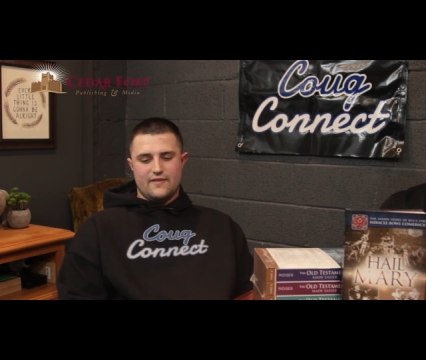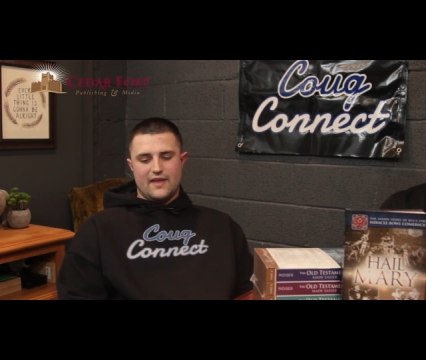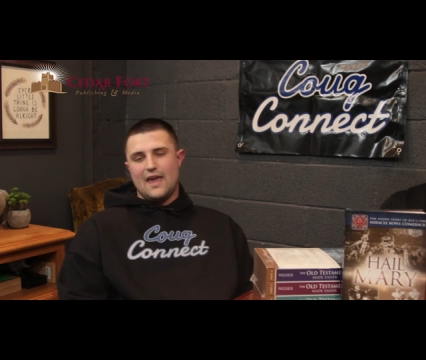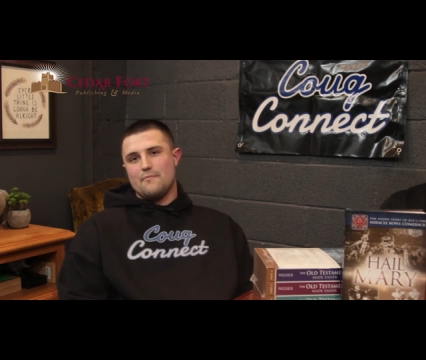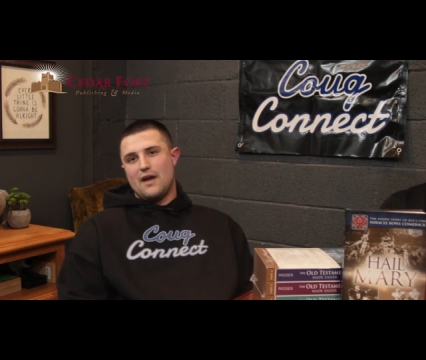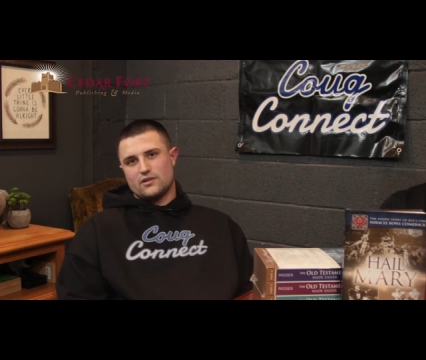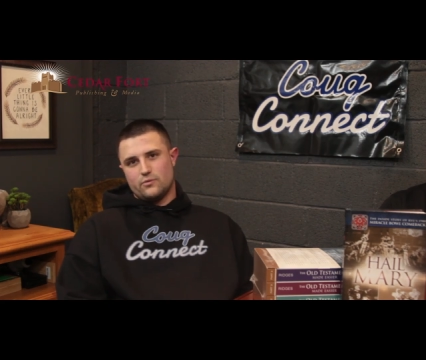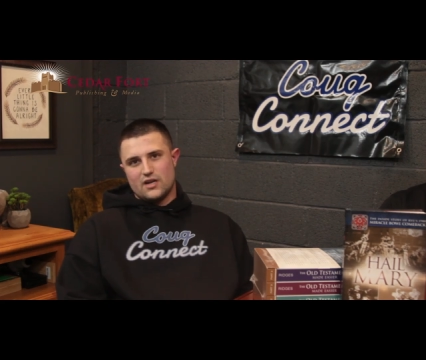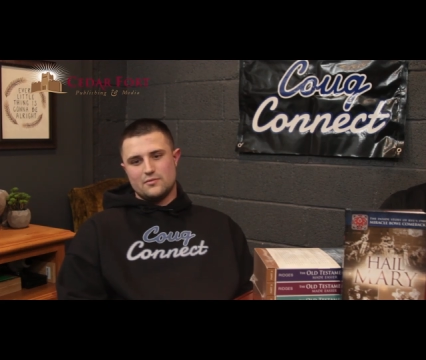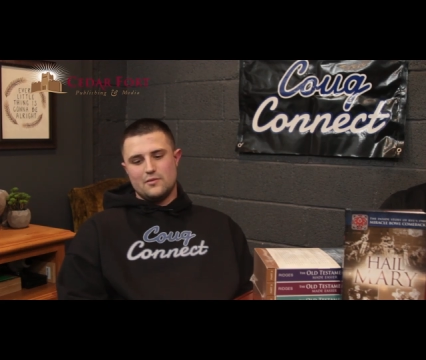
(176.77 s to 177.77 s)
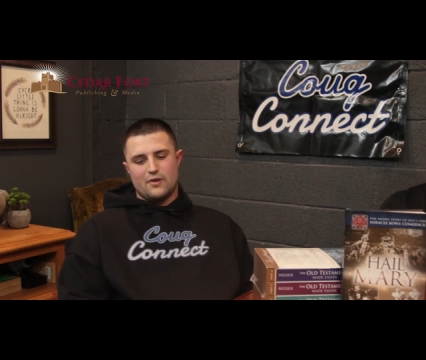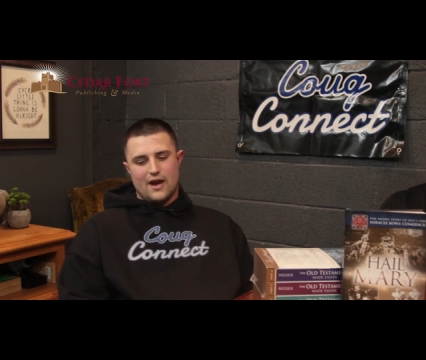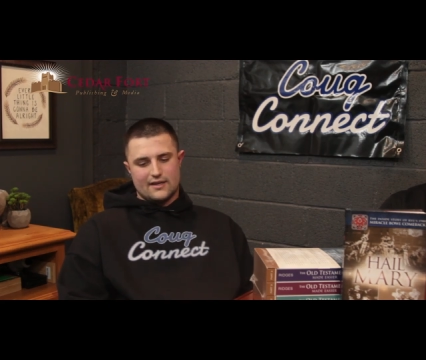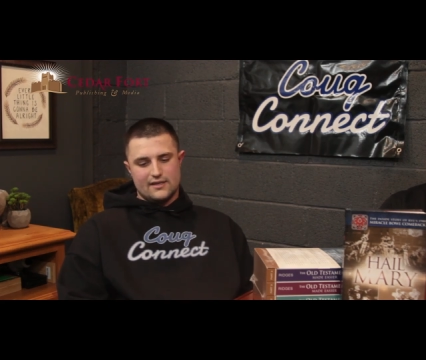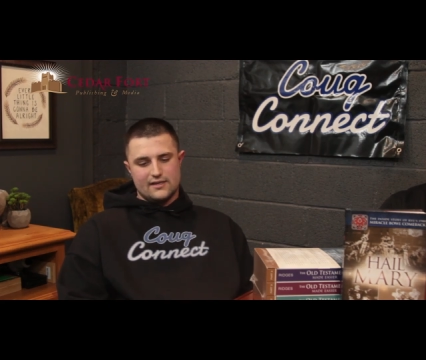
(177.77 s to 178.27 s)
So then they came back to
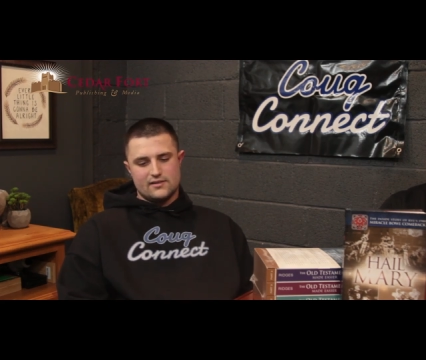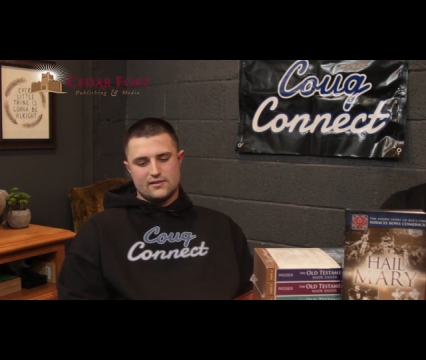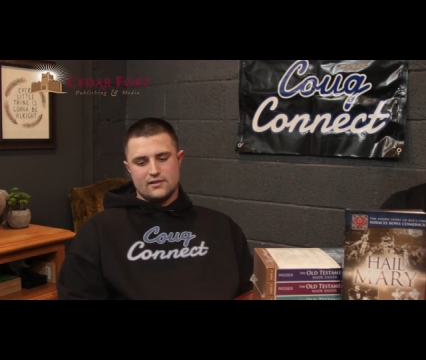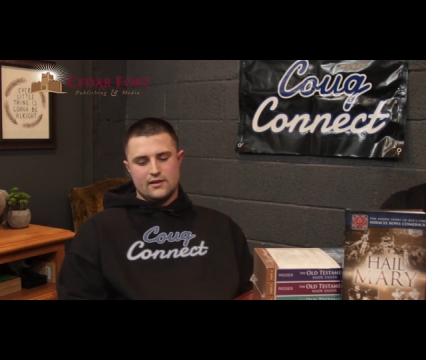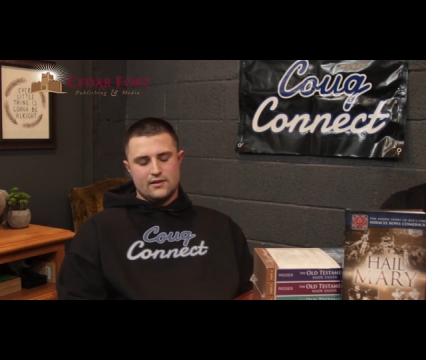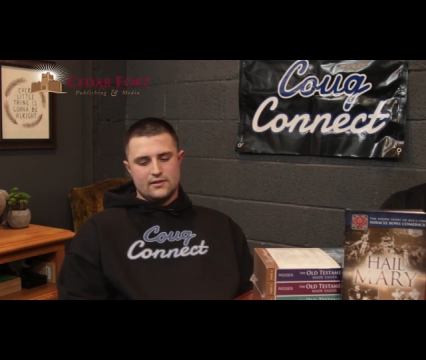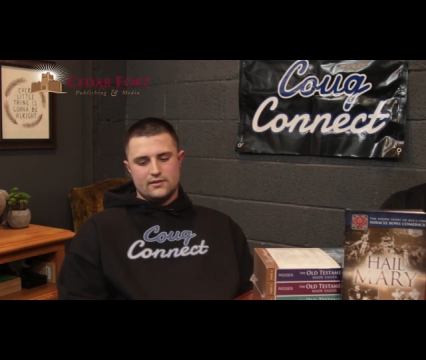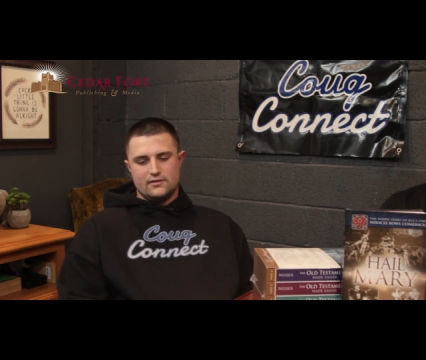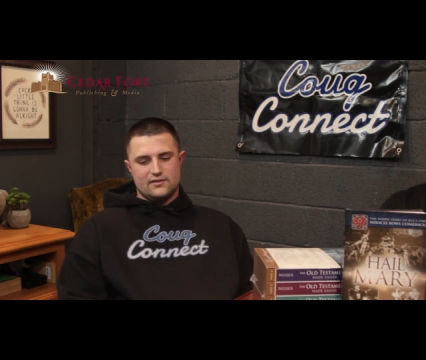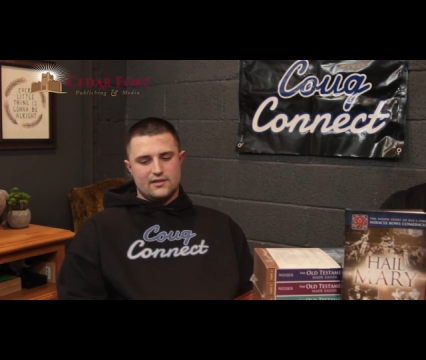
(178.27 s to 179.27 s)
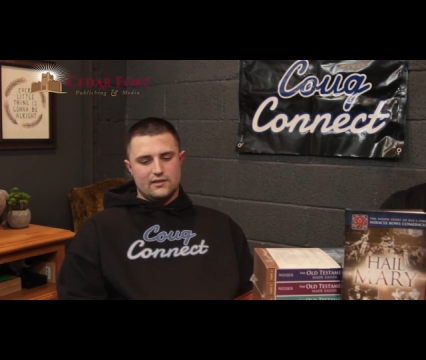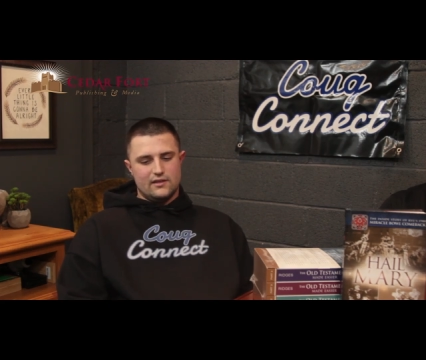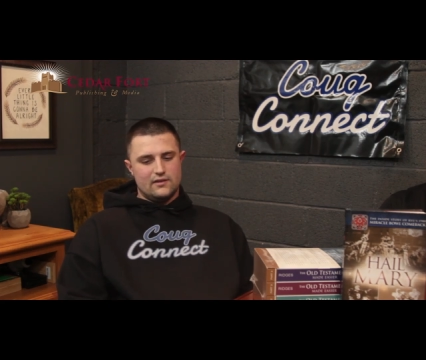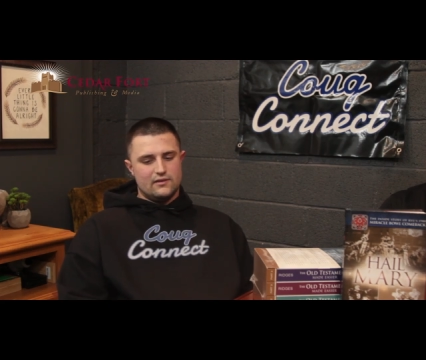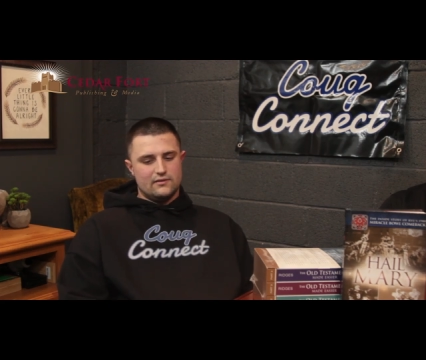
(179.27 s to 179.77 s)
watch me practice.
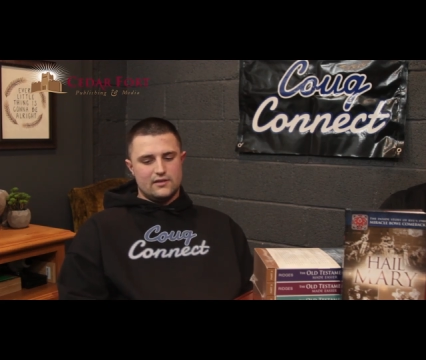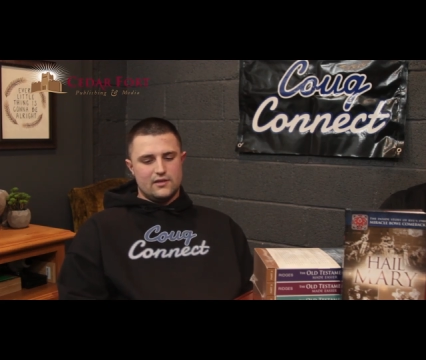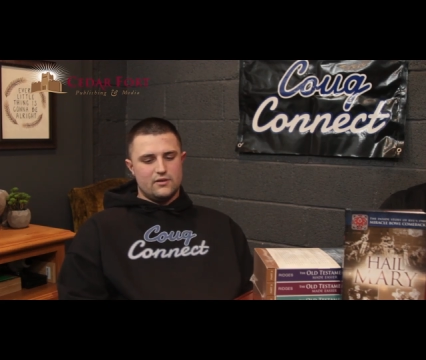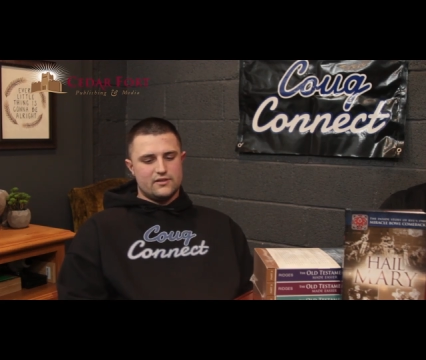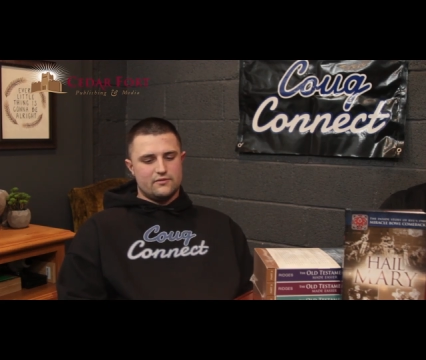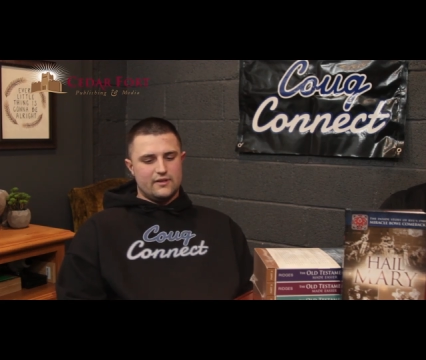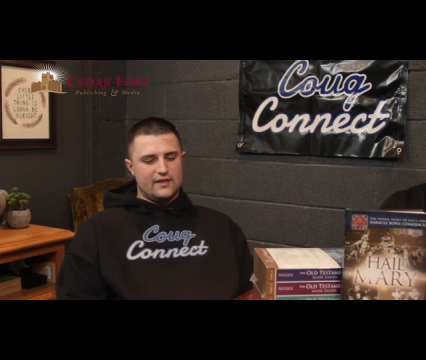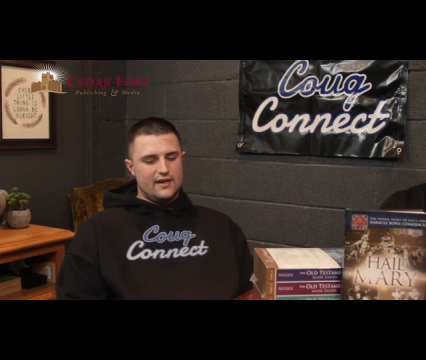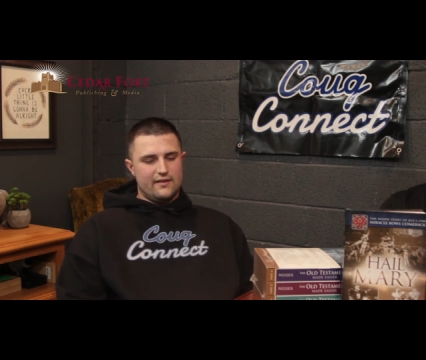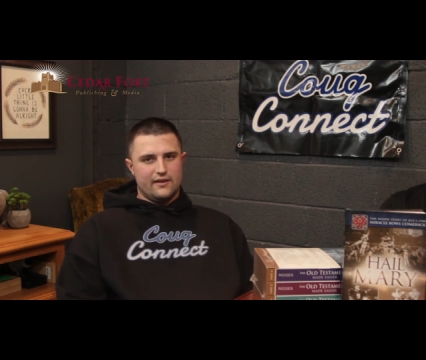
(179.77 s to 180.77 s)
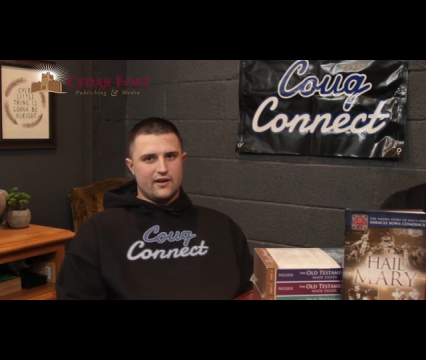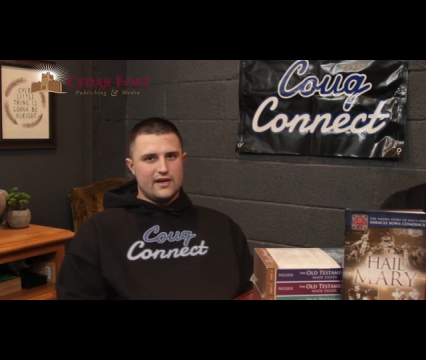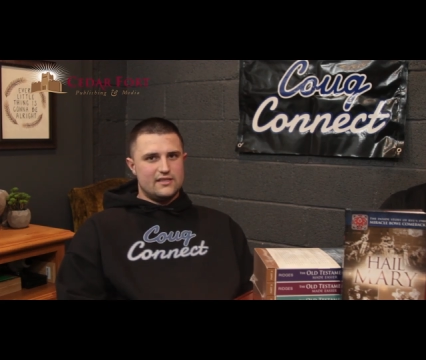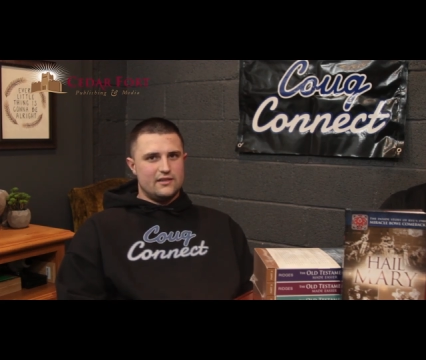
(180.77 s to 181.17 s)
Just did a little, it wasn't really